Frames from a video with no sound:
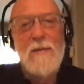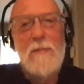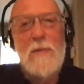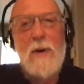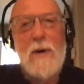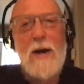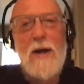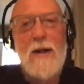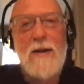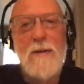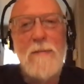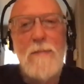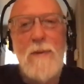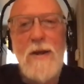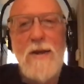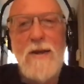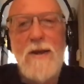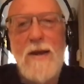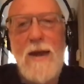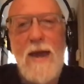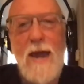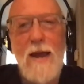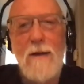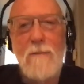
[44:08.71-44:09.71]
but
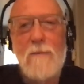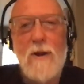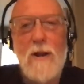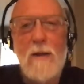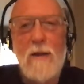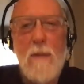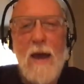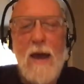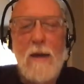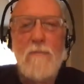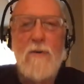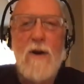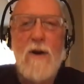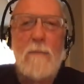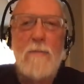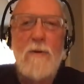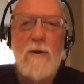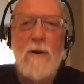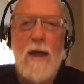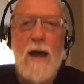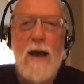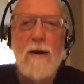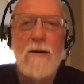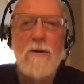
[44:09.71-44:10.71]
you can't really make
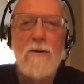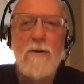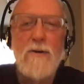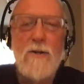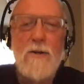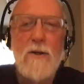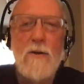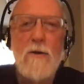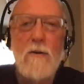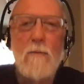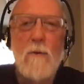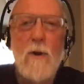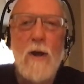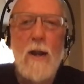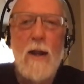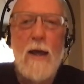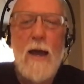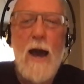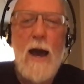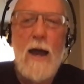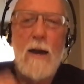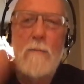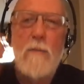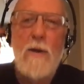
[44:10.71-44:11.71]
proper lagers. So you really
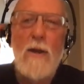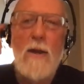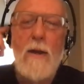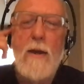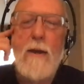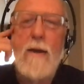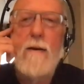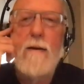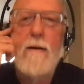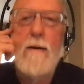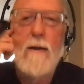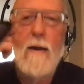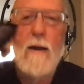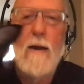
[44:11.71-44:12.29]
got to be